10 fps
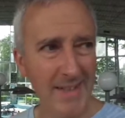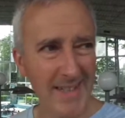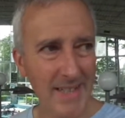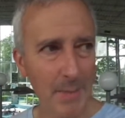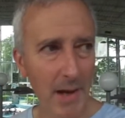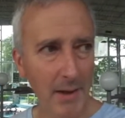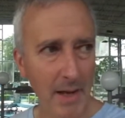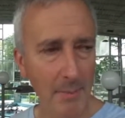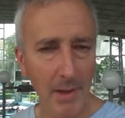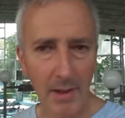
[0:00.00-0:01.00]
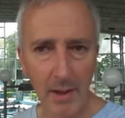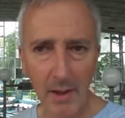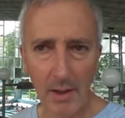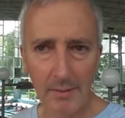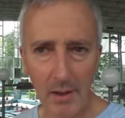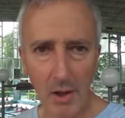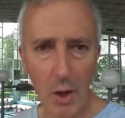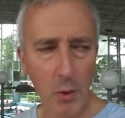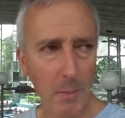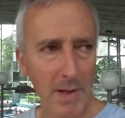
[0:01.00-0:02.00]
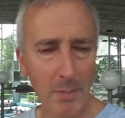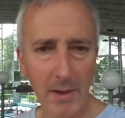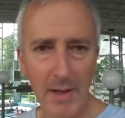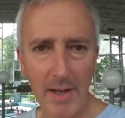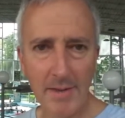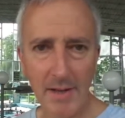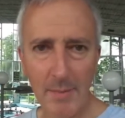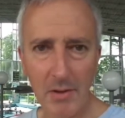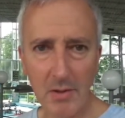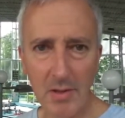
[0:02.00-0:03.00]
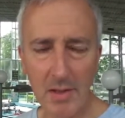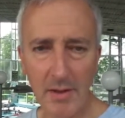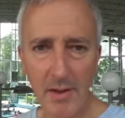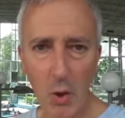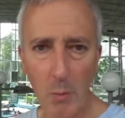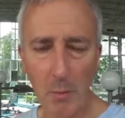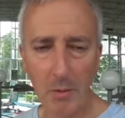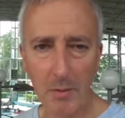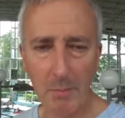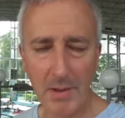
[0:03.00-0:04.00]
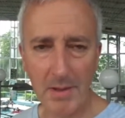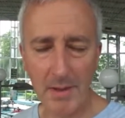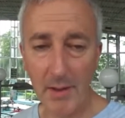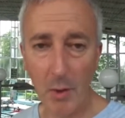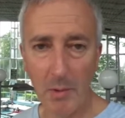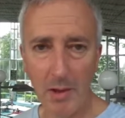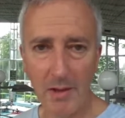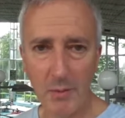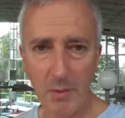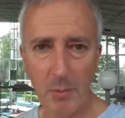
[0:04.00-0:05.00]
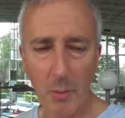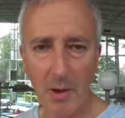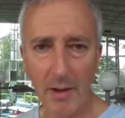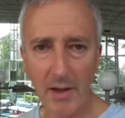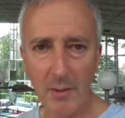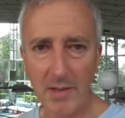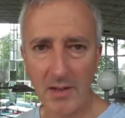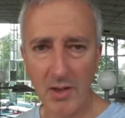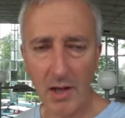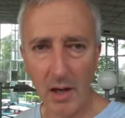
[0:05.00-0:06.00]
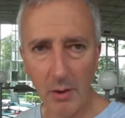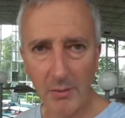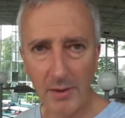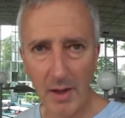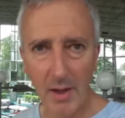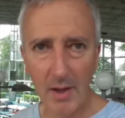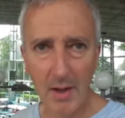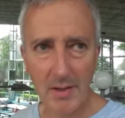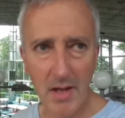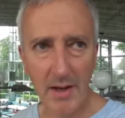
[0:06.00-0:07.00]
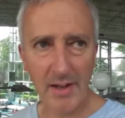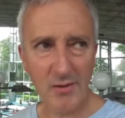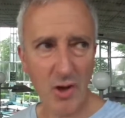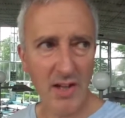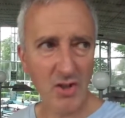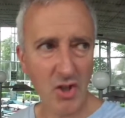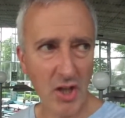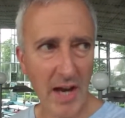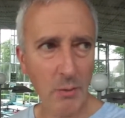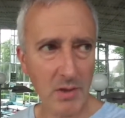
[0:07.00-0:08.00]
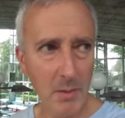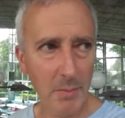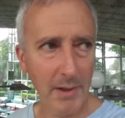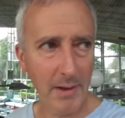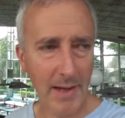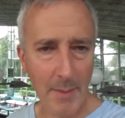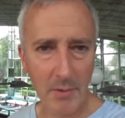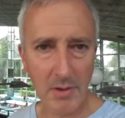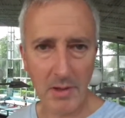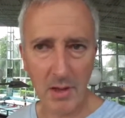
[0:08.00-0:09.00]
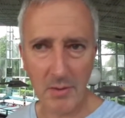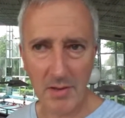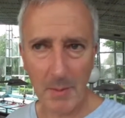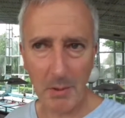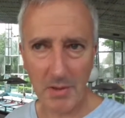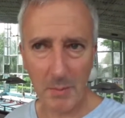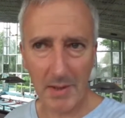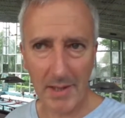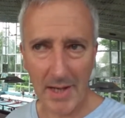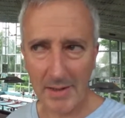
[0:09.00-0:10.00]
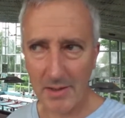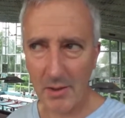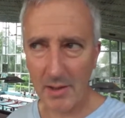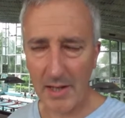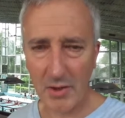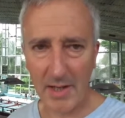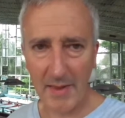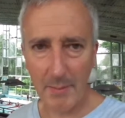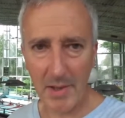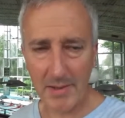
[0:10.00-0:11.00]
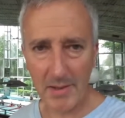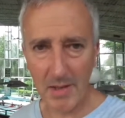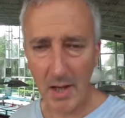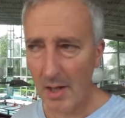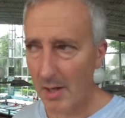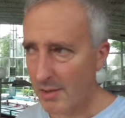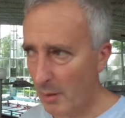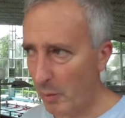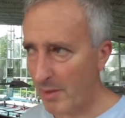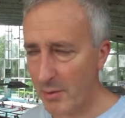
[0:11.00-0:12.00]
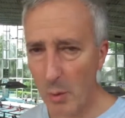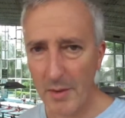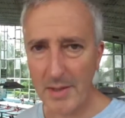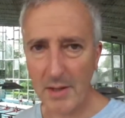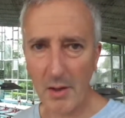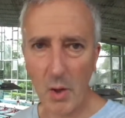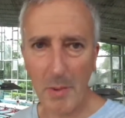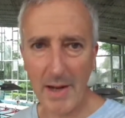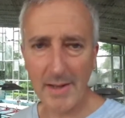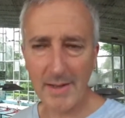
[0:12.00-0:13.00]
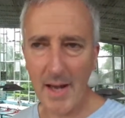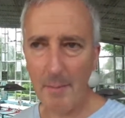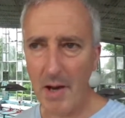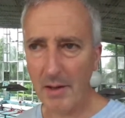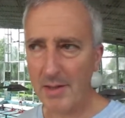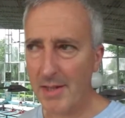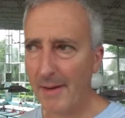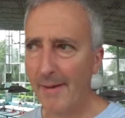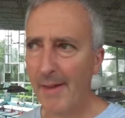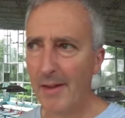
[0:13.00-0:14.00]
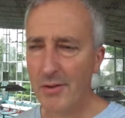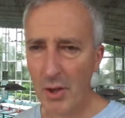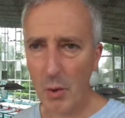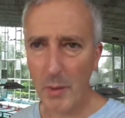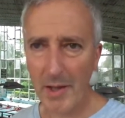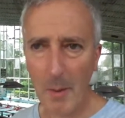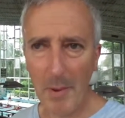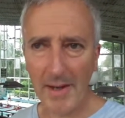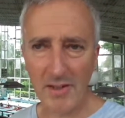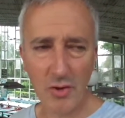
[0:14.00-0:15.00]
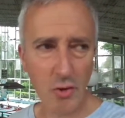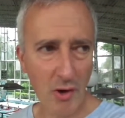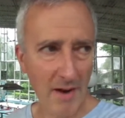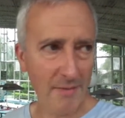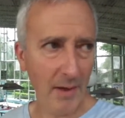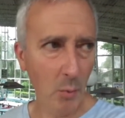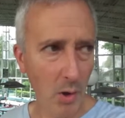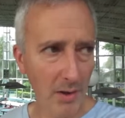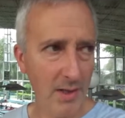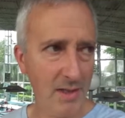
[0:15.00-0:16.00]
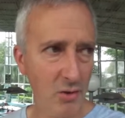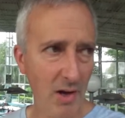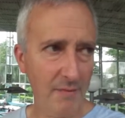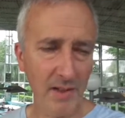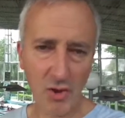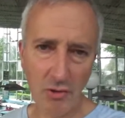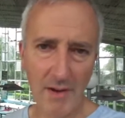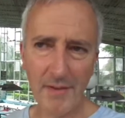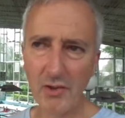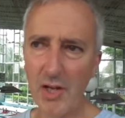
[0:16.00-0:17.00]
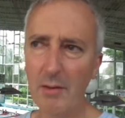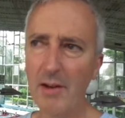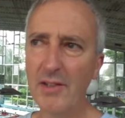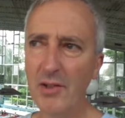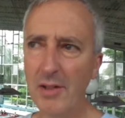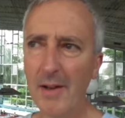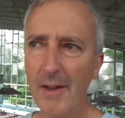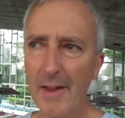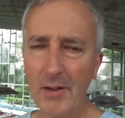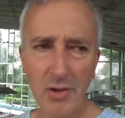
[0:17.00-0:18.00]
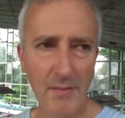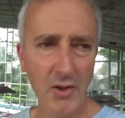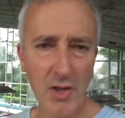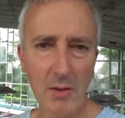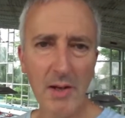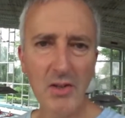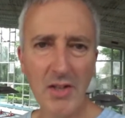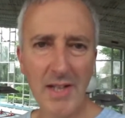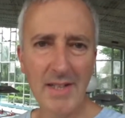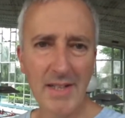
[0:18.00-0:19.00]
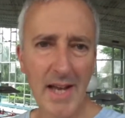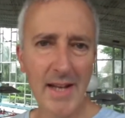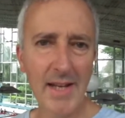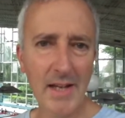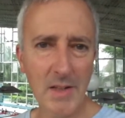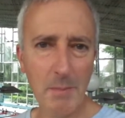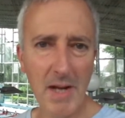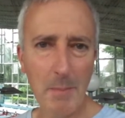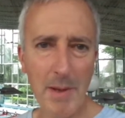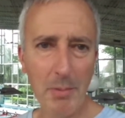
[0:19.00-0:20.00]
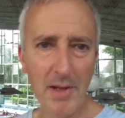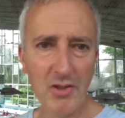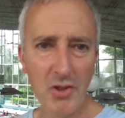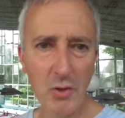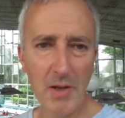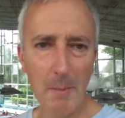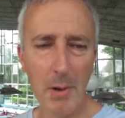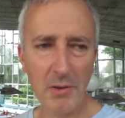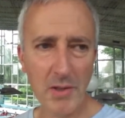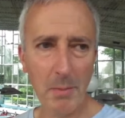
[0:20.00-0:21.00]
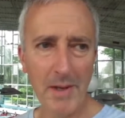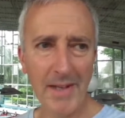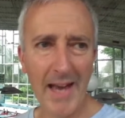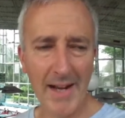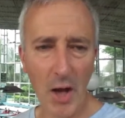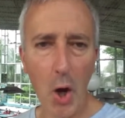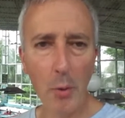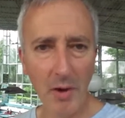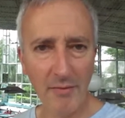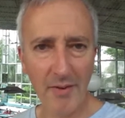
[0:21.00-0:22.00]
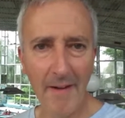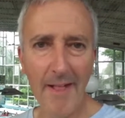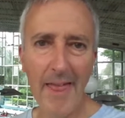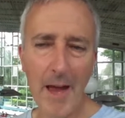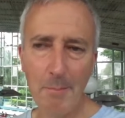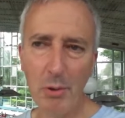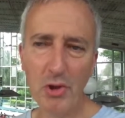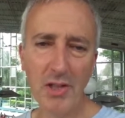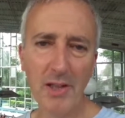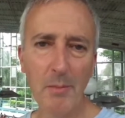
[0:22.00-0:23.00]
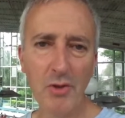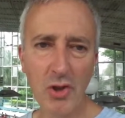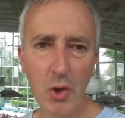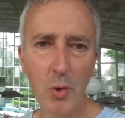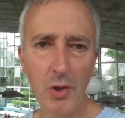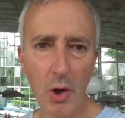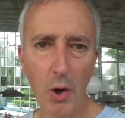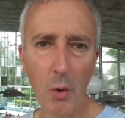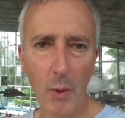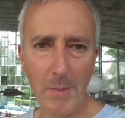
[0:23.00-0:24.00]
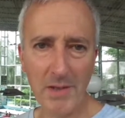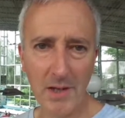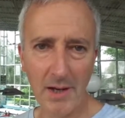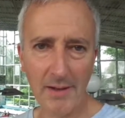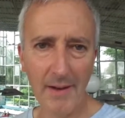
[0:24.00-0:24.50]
just about hear me, there's a load of people in here today because the normal swimming pool where I go is actually closed. So I'm going to try and shout and bring the camera as close as I possibly can so you can actually get the message. So what does all this go to about internet marketing? So we come back to traffic. What is traffic? Traffic generation. Traffic generation is getting as many people as you can possibly get hold of and pushing them to your website.